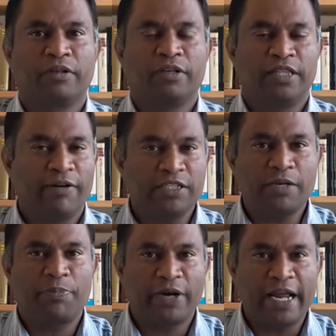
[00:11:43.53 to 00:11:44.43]
That was
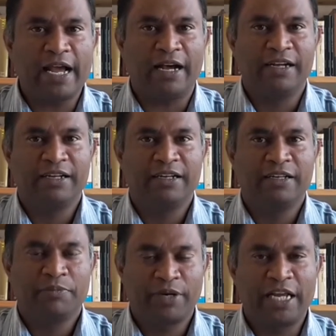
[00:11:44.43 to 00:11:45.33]
a prayer
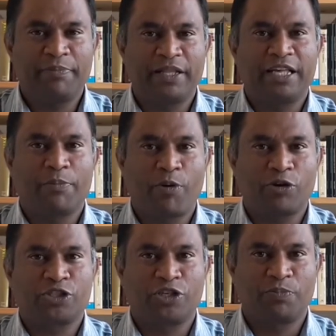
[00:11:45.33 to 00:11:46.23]
prayed by the
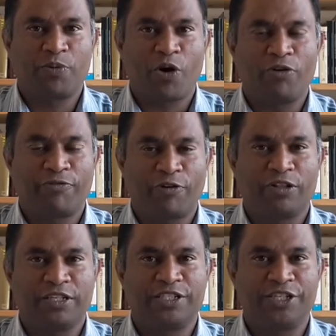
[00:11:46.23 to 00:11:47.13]
Apostle Paul for
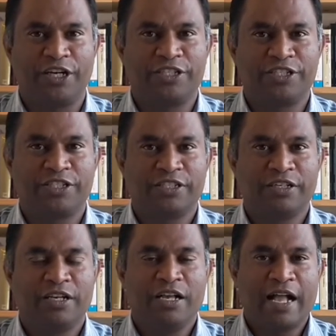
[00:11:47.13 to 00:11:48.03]
this church.
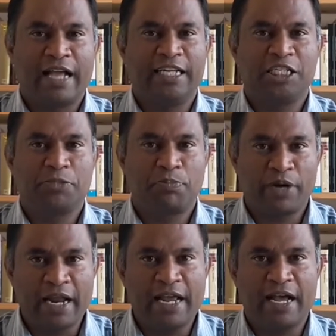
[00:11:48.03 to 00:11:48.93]
And his
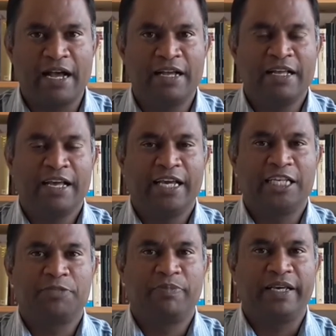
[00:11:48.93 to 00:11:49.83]
prayer
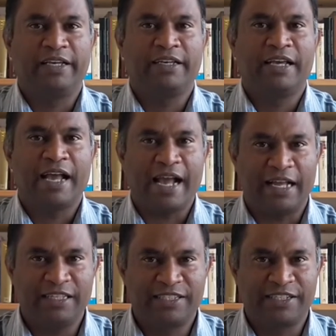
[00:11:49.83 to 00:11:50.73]
is being
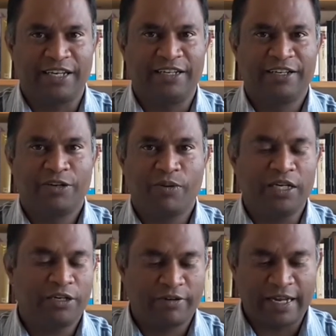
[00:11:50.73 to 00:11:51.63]
answered. What
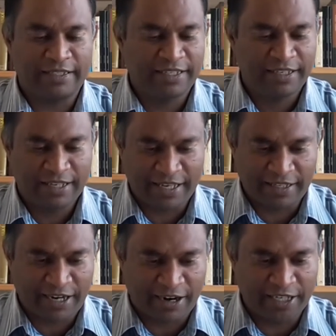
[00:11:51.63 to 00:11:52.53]
a great
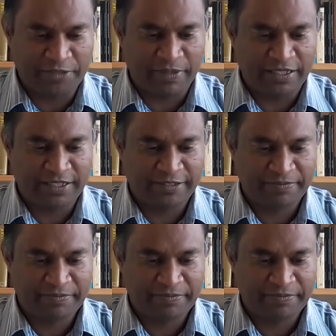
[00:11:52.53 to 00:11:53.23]
encouragement.